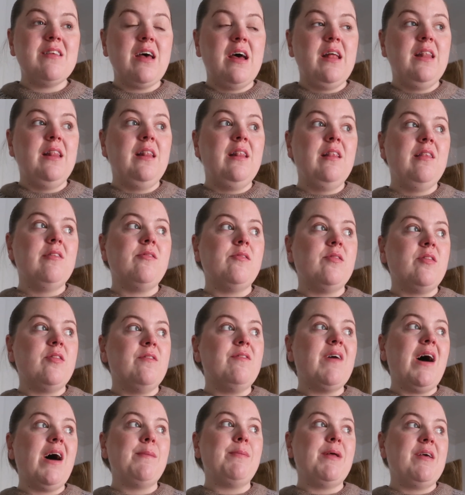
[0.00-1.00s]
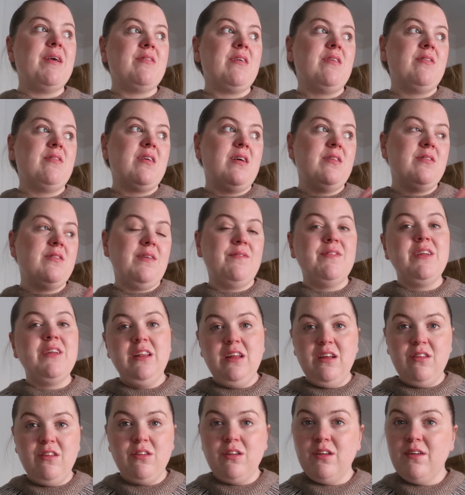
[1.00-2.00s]
and the fireplace downstairs
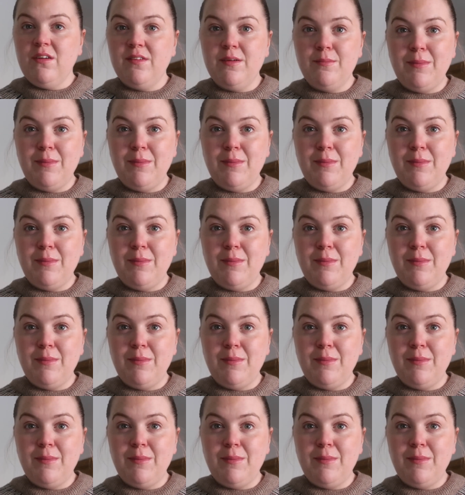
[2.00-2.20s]
definitely needs another